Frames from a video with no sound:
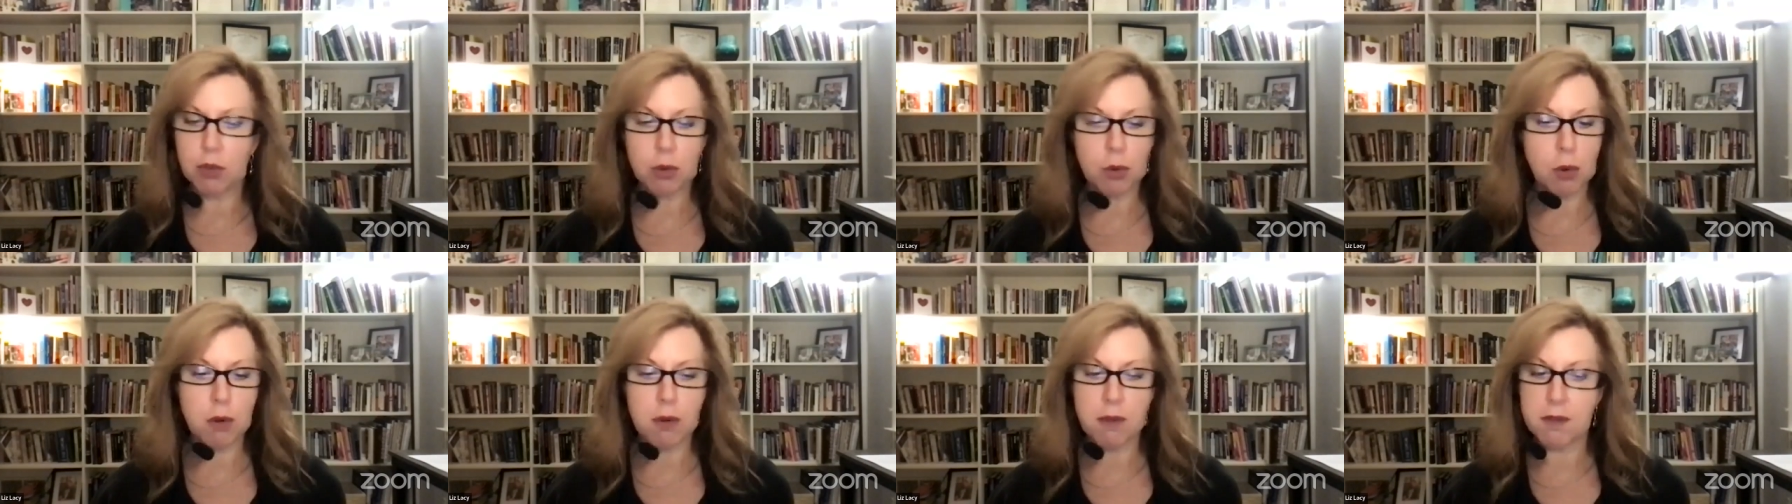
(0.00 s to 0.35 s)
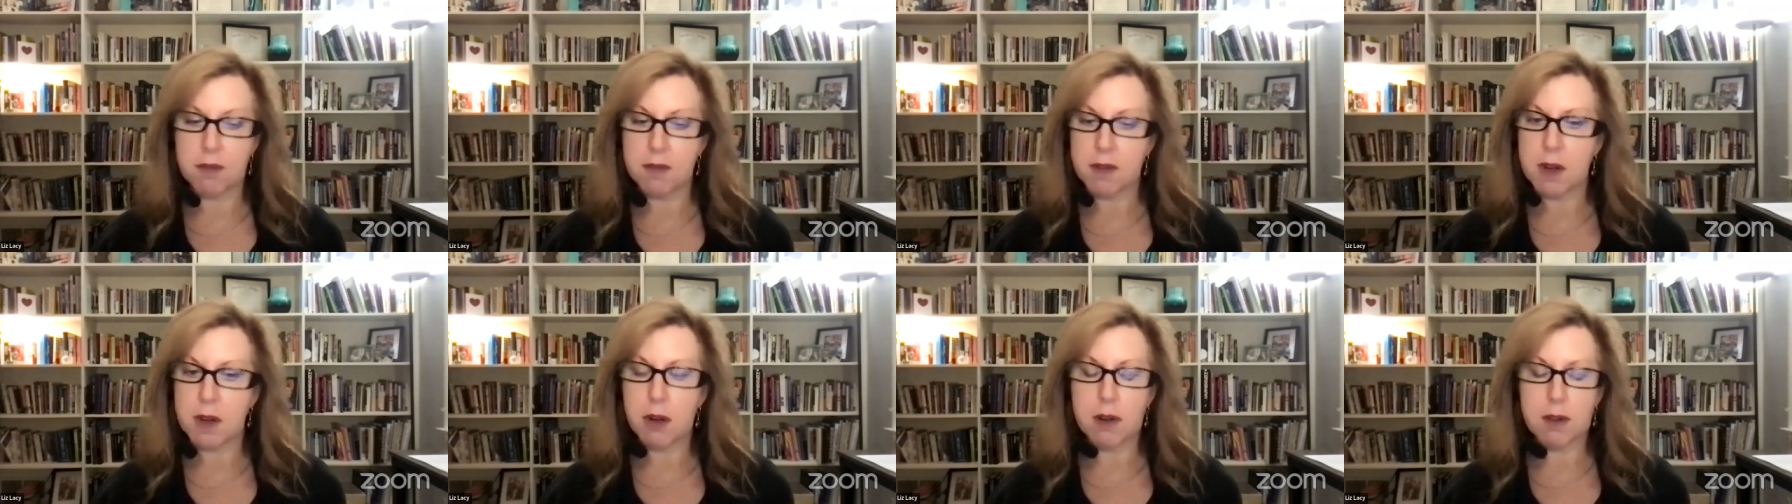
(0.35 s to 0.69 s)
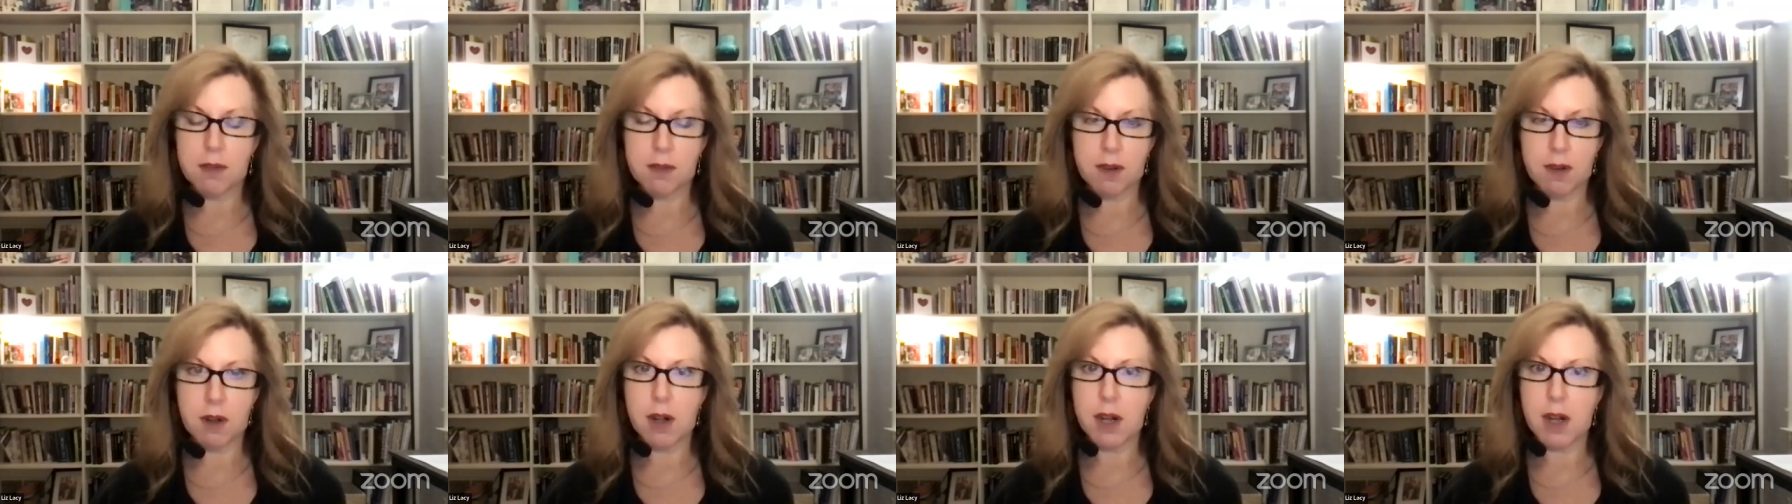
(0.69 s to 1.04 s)
score
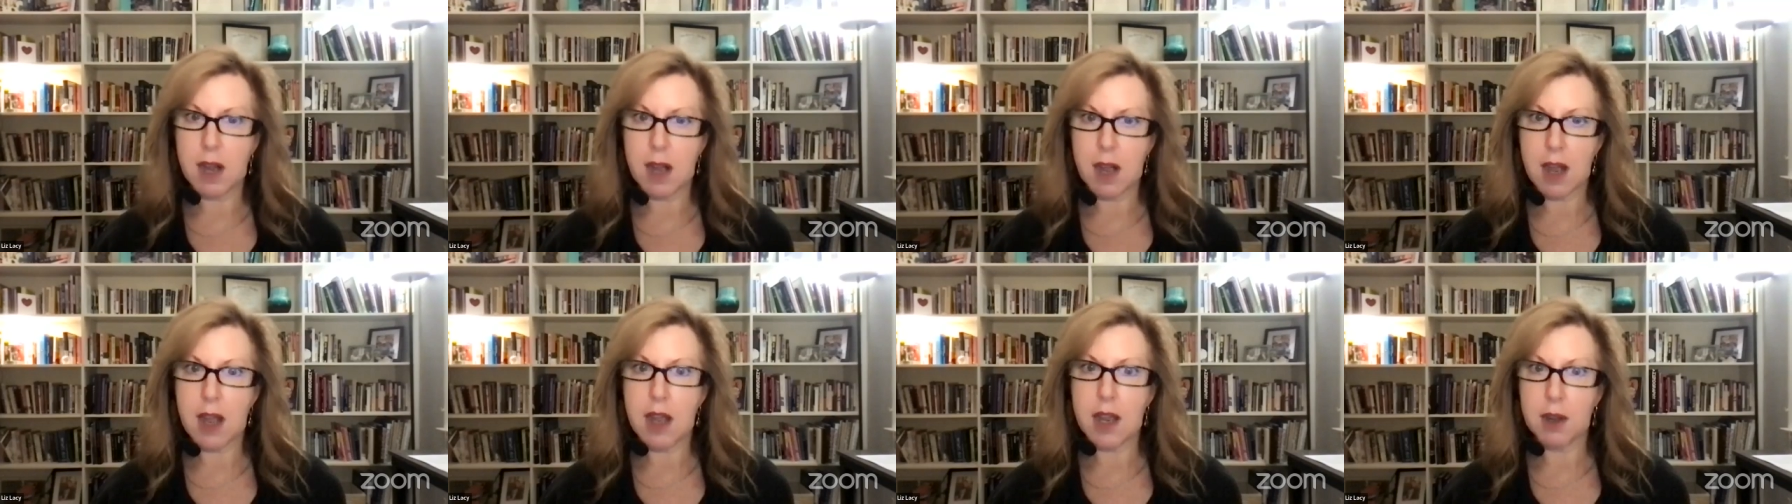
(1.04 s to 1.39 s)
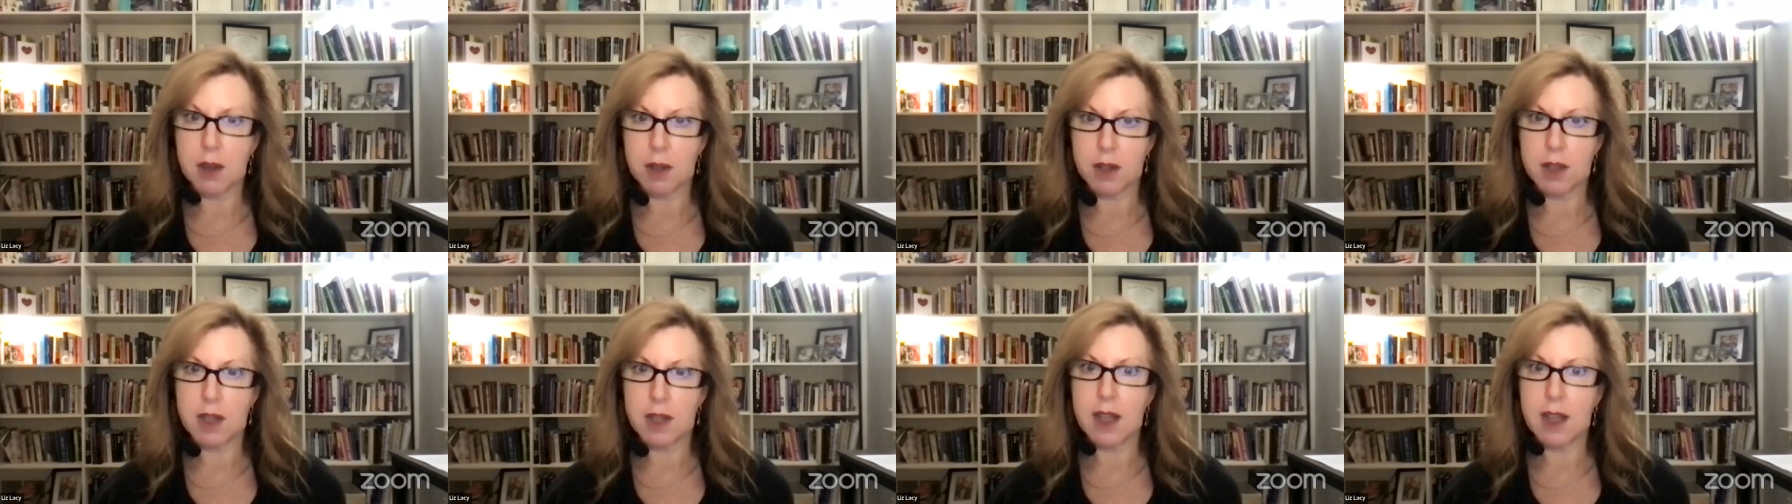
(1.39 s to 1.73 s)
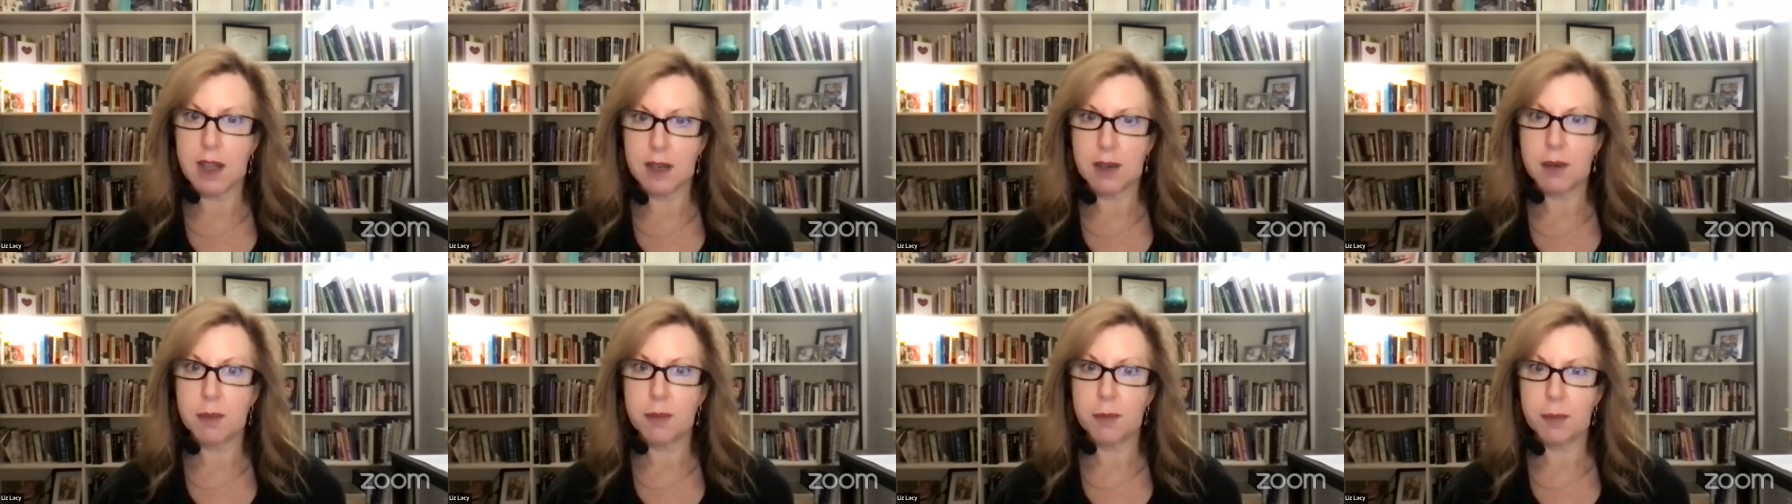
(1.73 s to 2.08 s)
very very high on
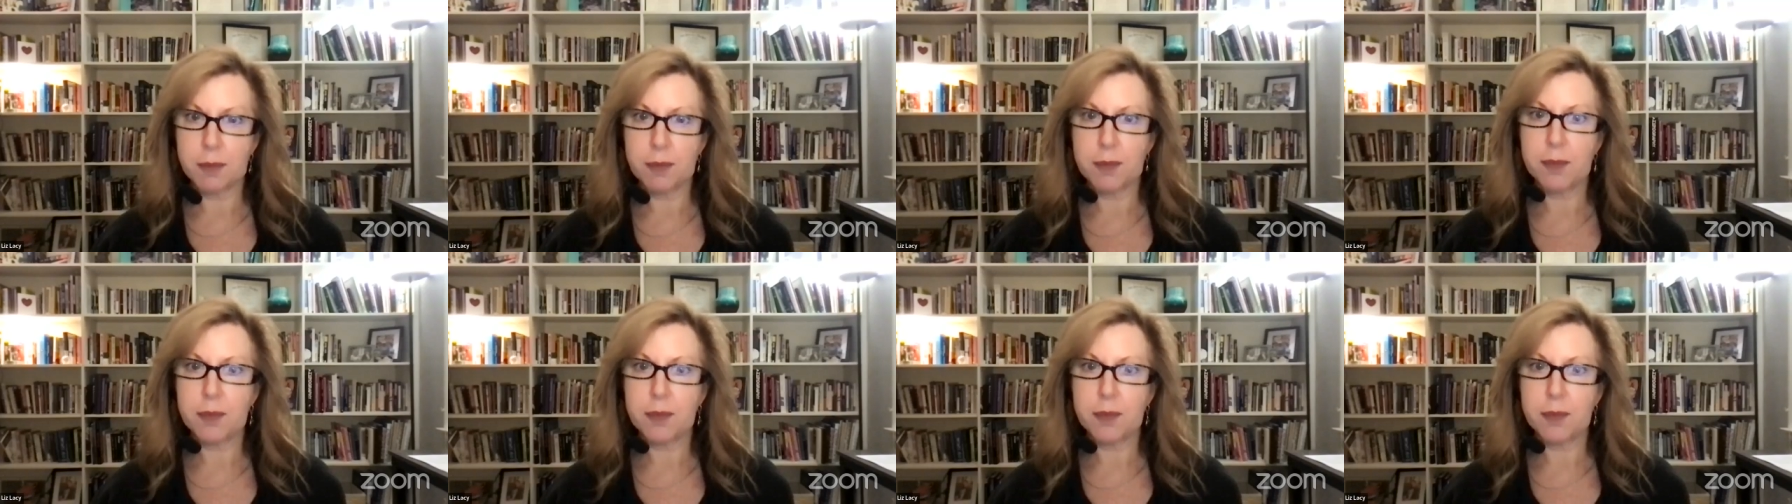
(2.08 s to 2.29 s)
that